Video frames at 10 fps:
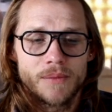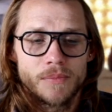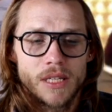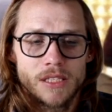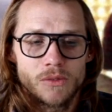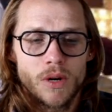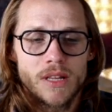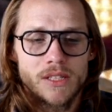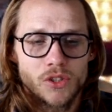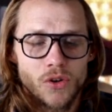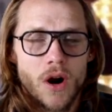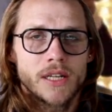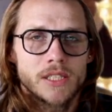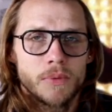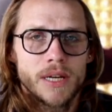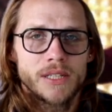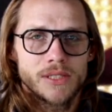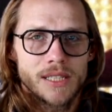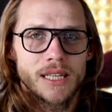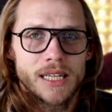He is one of the strongest
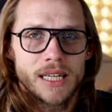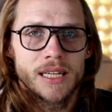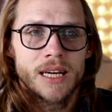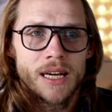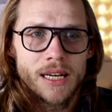players in the league.